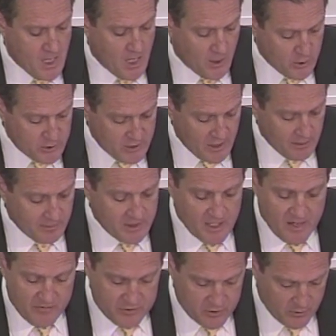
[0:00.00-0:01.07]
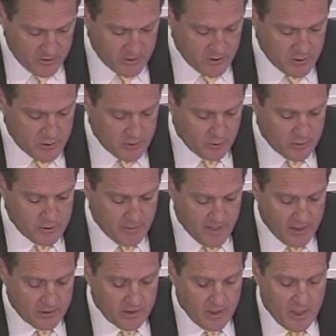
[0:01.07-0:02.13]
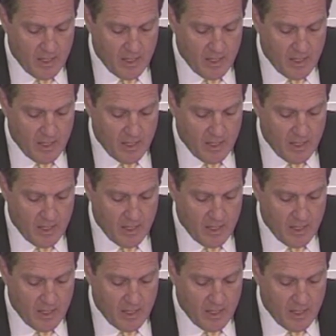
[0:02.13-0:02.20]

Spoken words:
Understandably, I have serious concerns about